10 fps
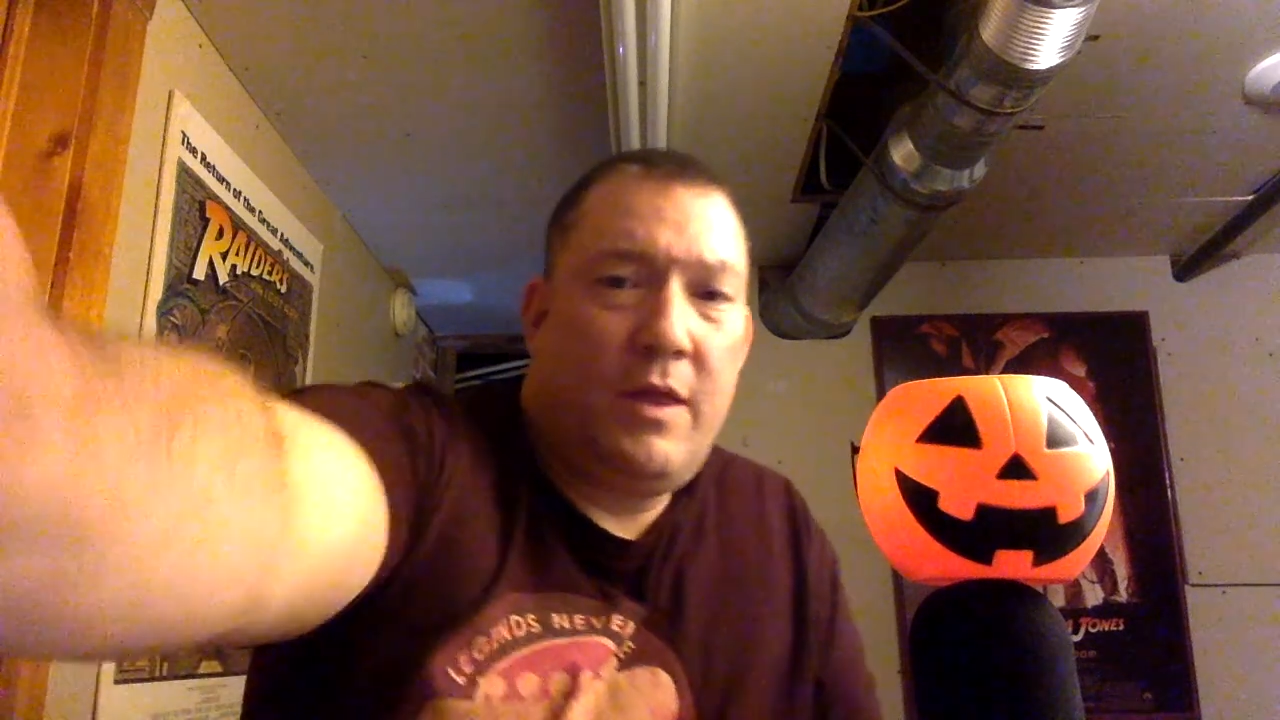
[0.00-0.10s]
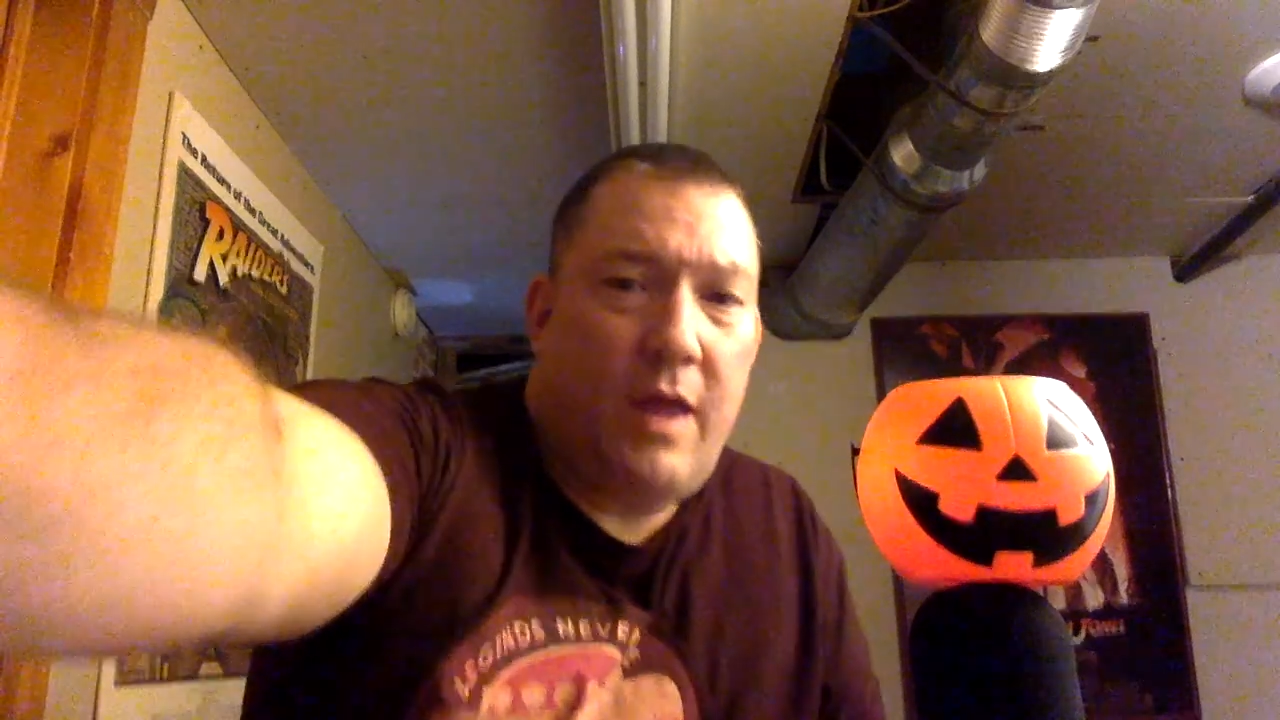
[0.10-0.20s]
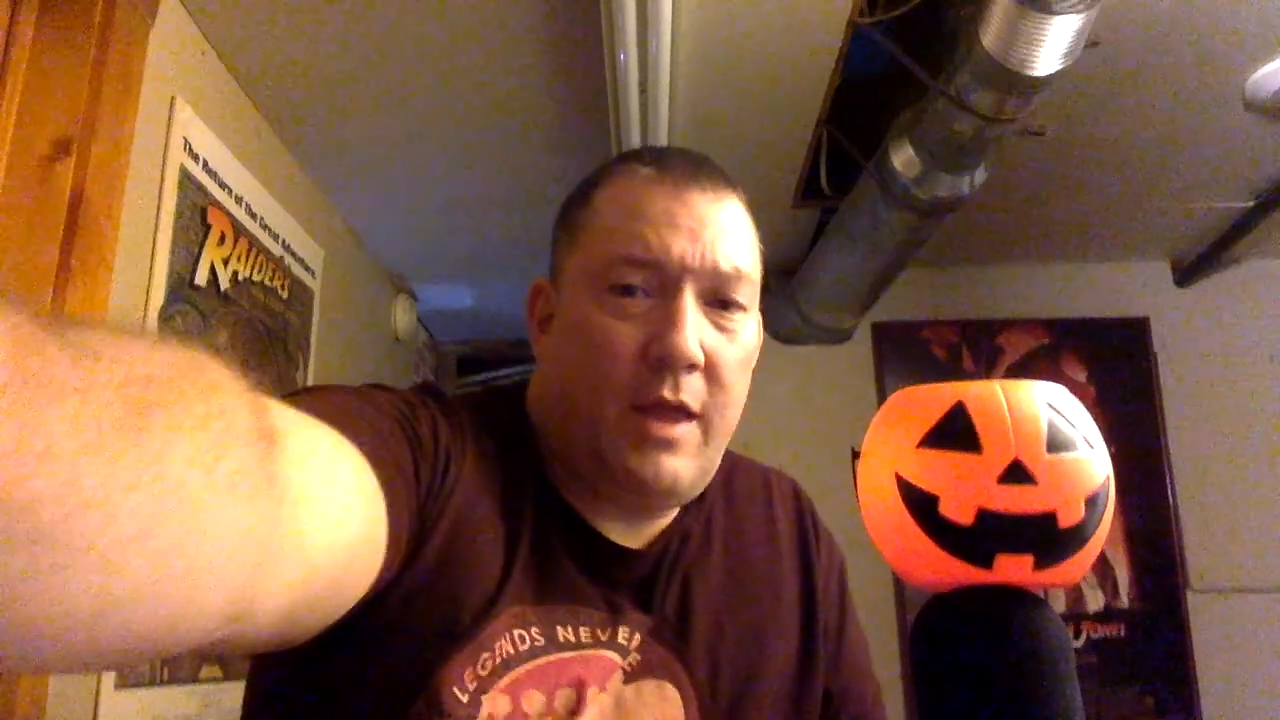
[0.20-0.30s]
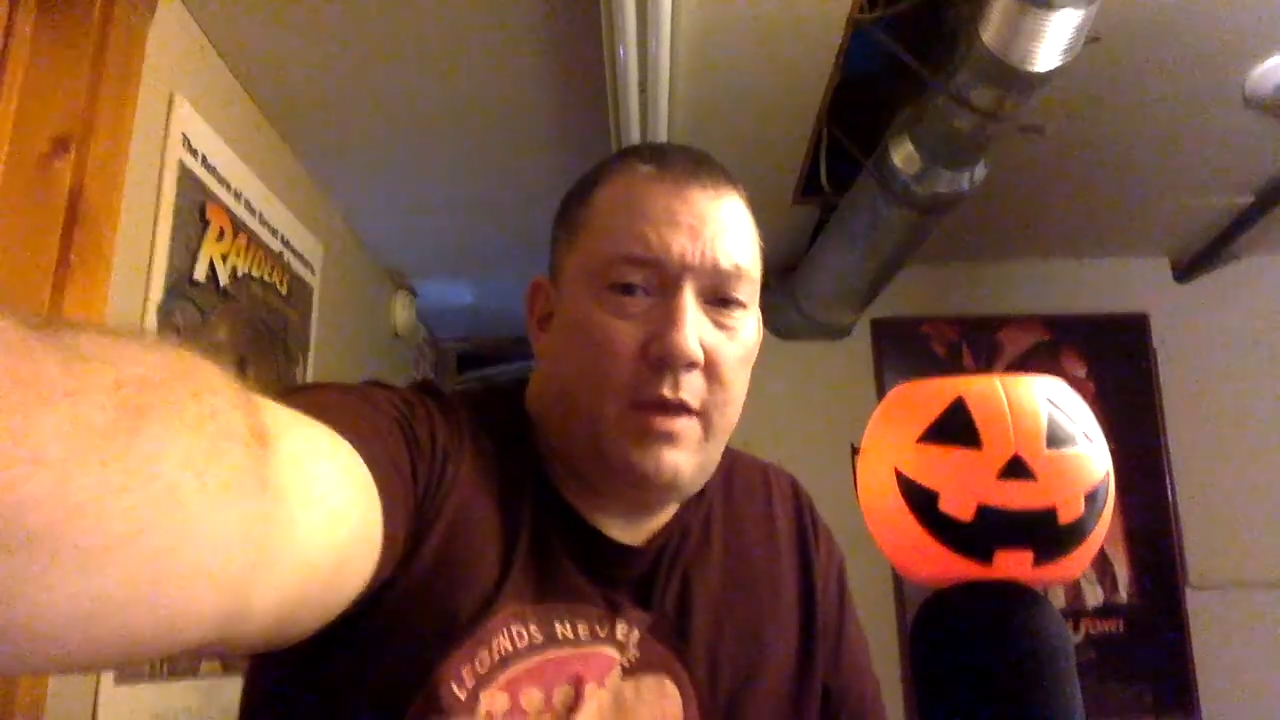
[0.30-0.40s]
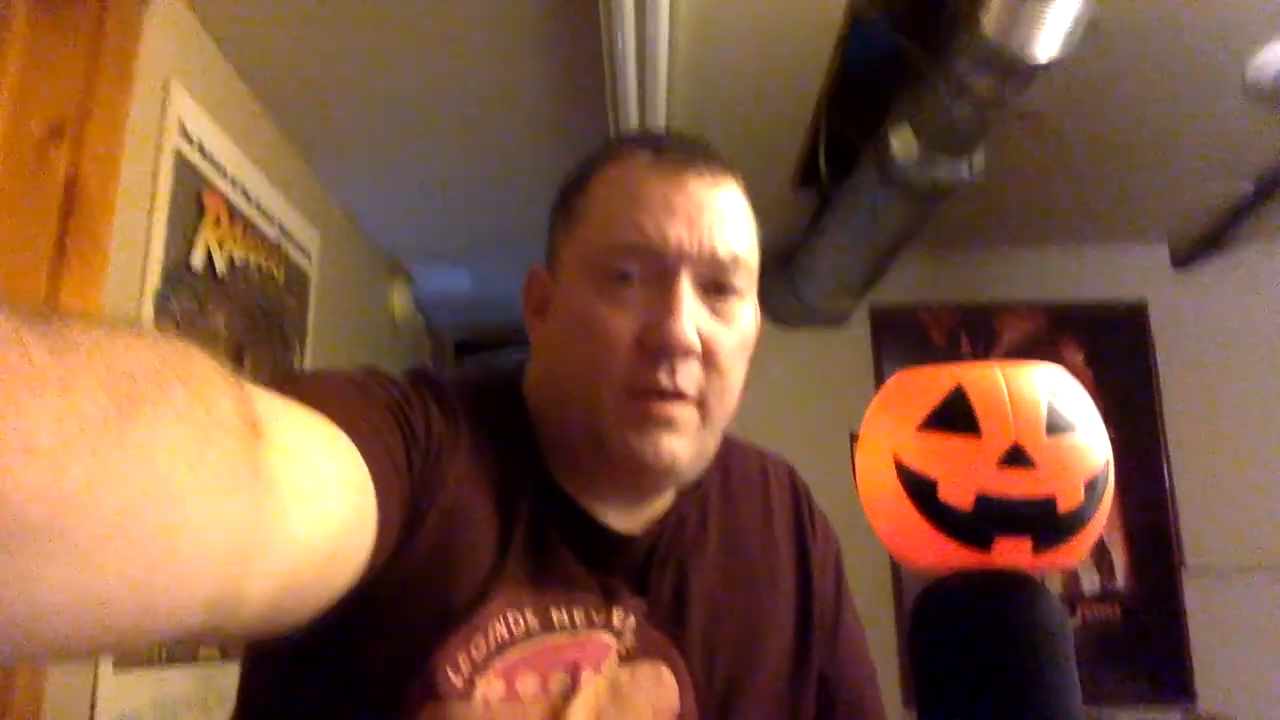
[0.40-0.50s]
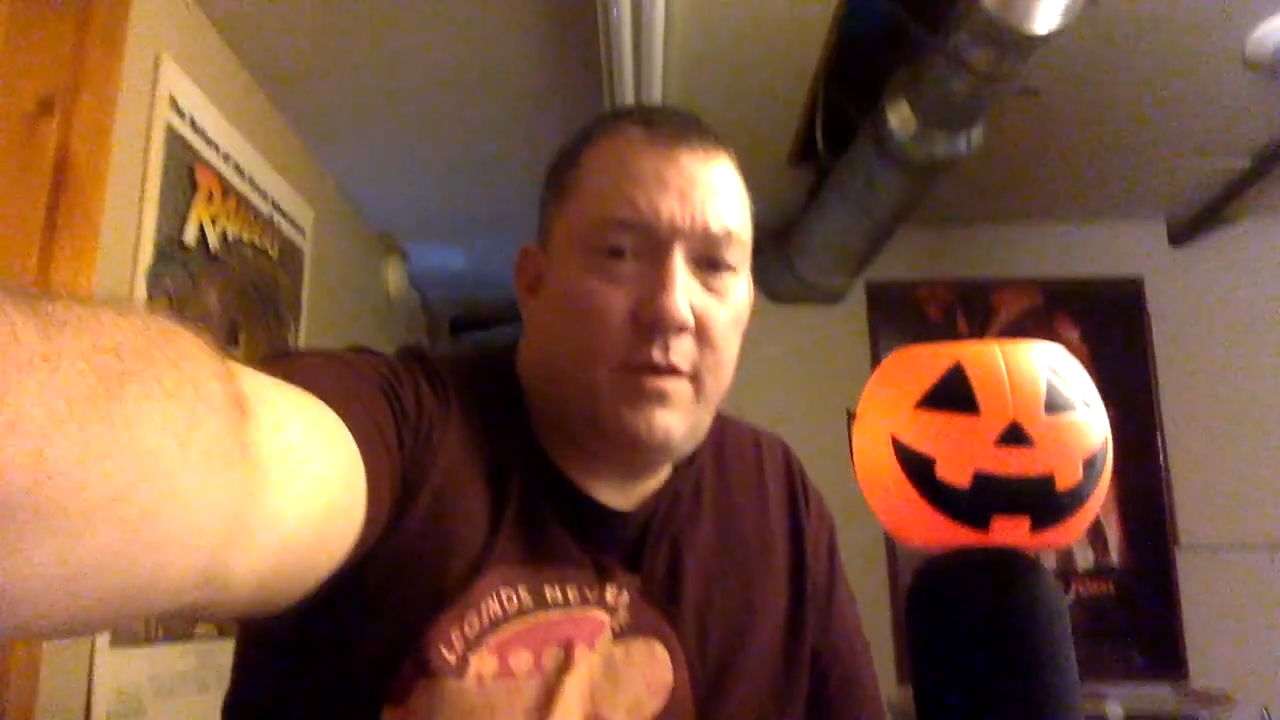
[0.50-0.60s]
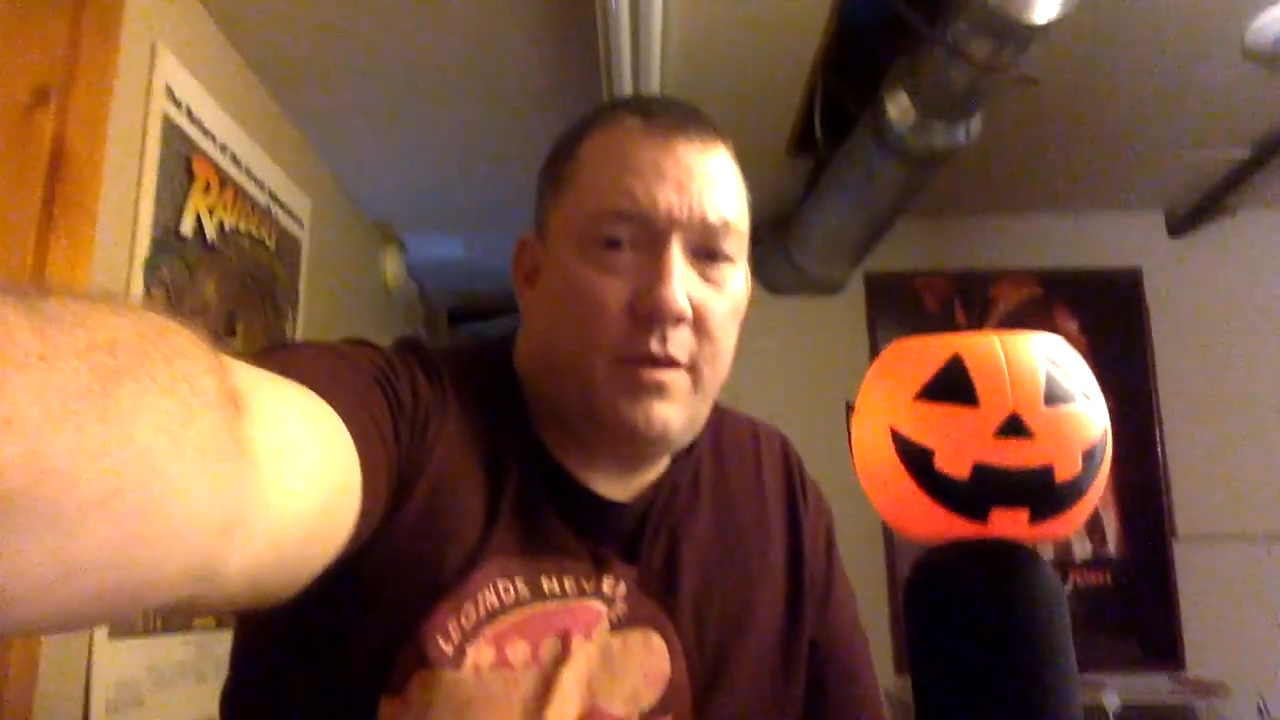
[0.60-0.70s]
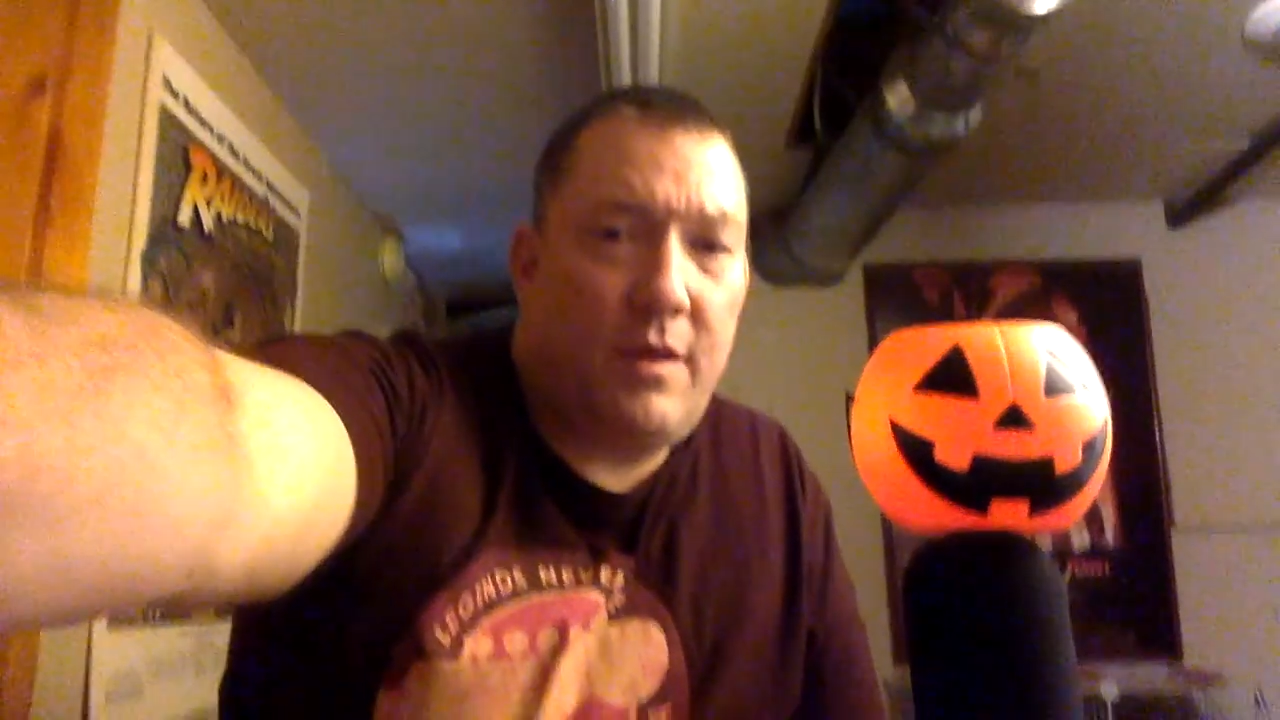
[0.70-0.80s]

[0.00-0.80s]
and